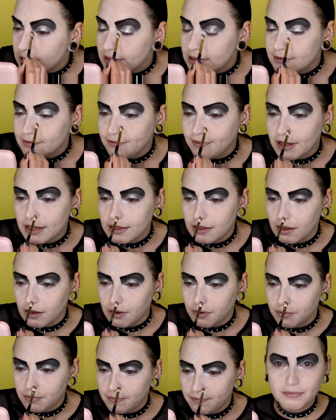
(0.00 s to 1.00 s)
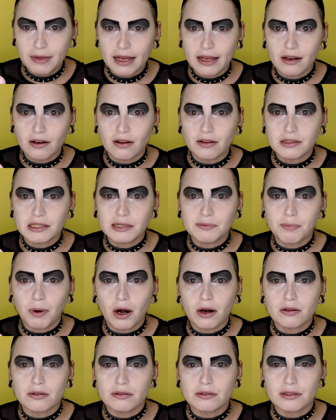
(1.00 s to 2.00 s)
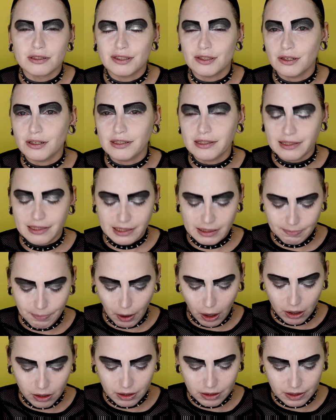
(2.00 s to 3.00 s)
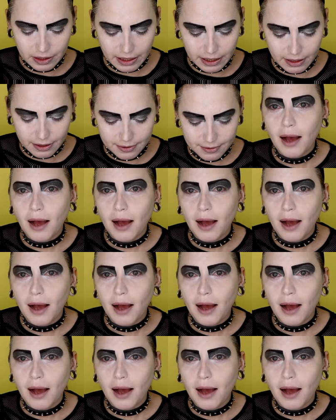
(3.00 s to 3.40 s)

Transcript: It's fun though. Make it all sparkle good and sparkly.